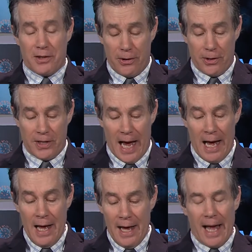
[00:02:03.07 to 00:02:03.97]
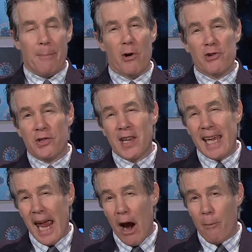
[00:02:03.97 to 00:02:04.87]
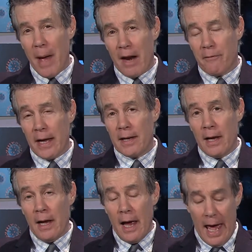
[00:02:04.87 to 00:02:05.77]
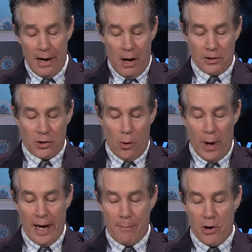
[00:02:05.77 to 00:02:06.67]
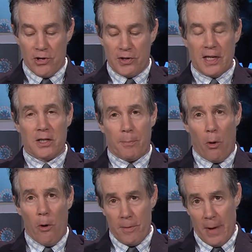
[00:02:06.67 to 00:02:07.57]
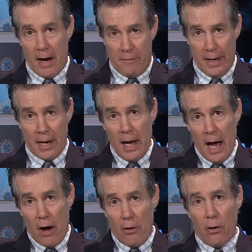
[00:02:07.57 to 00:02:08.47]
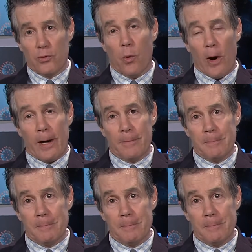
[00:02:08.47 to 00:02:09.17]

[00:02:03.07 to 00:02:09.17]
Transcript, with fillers: There's uh, an emergency care benefit and also an emergency support benefit. How do those work?